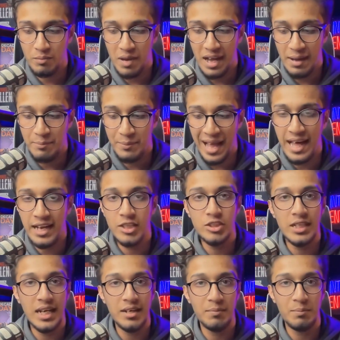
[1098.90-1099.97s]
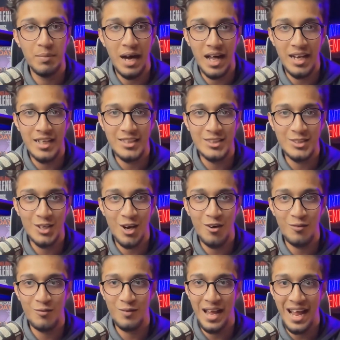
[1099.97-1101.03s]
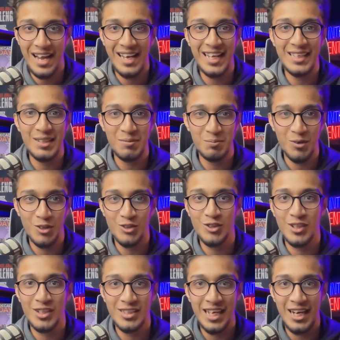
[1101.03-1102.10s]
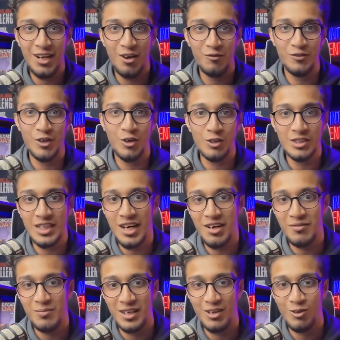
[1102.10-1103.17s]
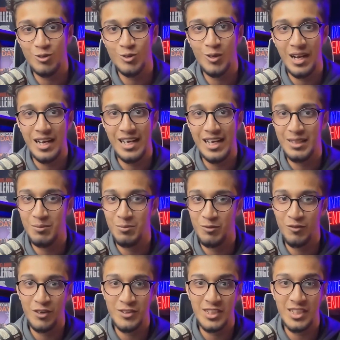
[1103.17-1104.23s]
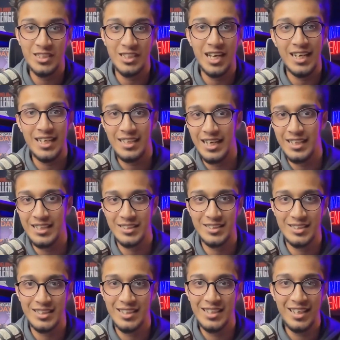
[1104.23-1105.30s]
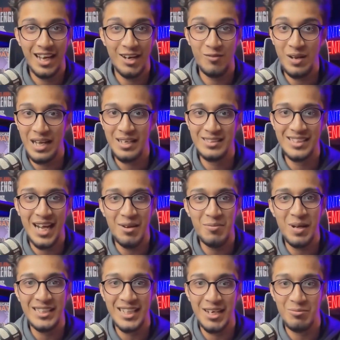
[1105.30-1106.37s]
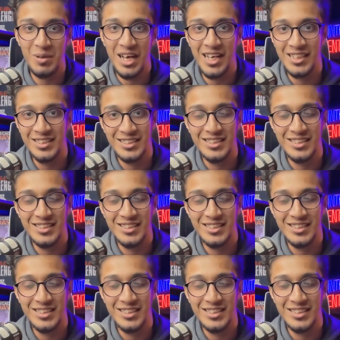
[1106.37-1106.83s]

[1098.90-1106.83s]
manage that balance of handling the personal side of your stuff but also handling the professional side that is kind of like a side by side balance